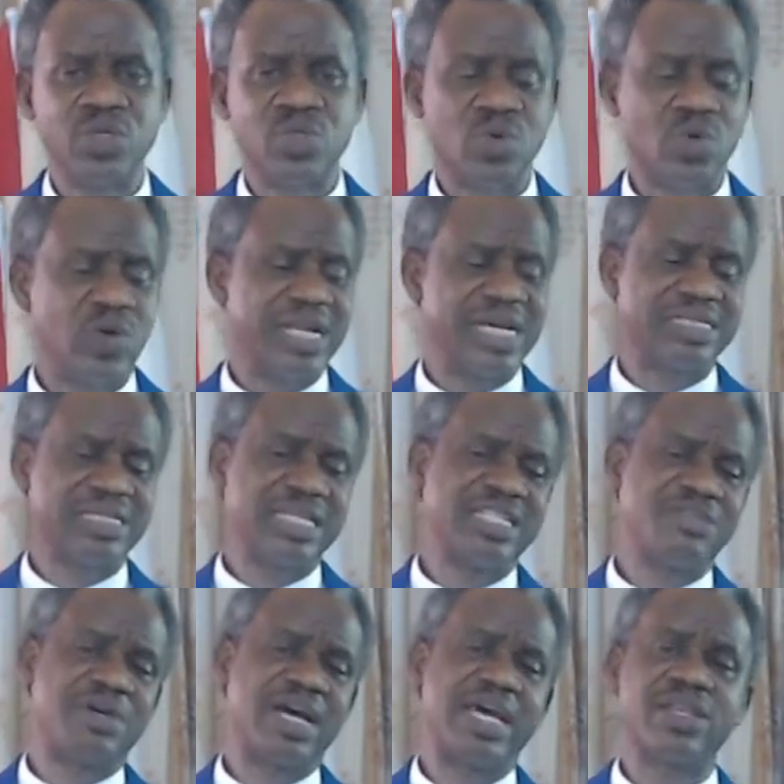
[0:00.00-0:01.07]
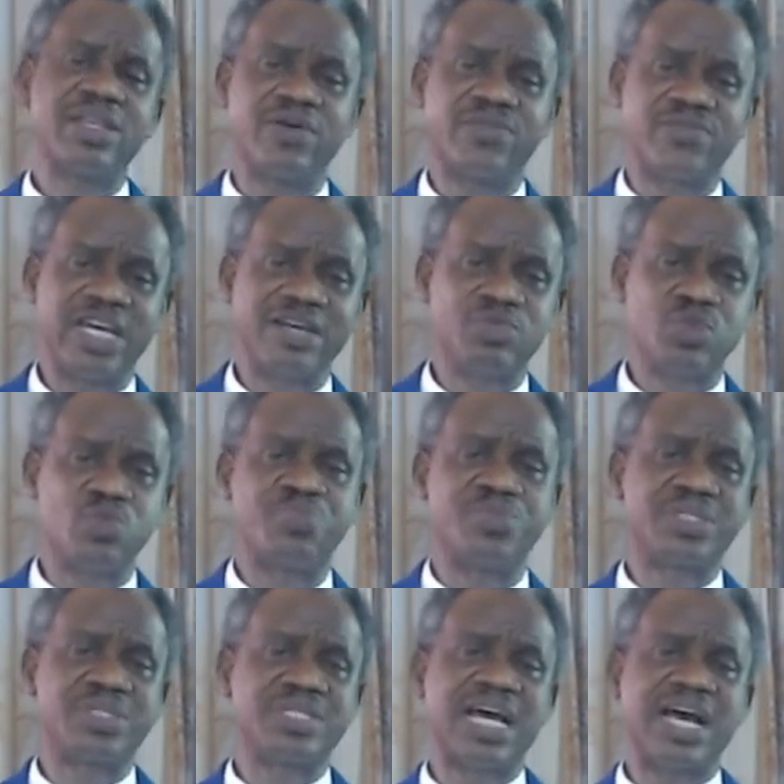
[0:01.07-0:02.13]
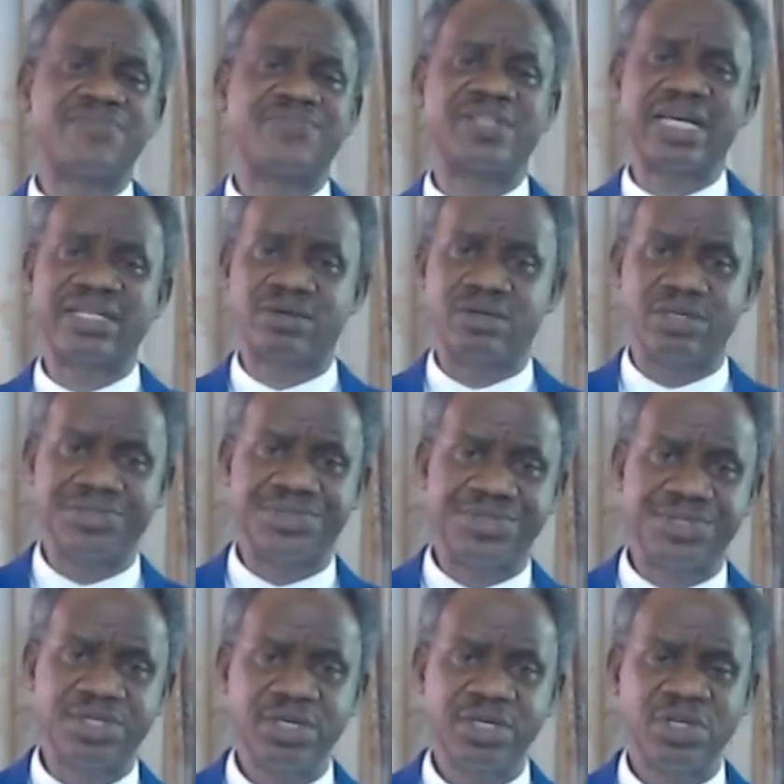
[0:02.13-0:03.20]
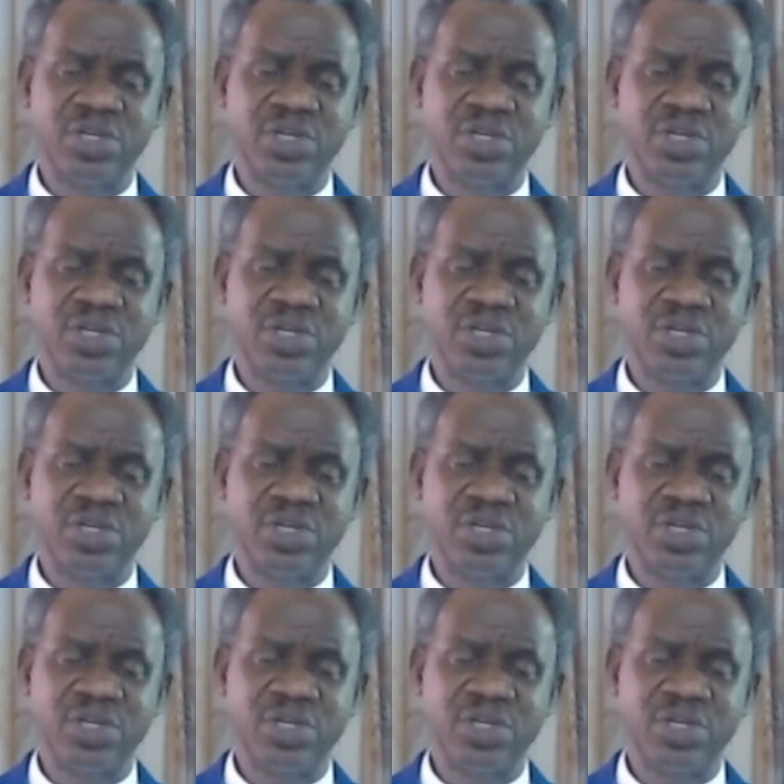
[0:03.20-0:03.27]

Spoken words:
So God has sent him ahead of time to preserve that country,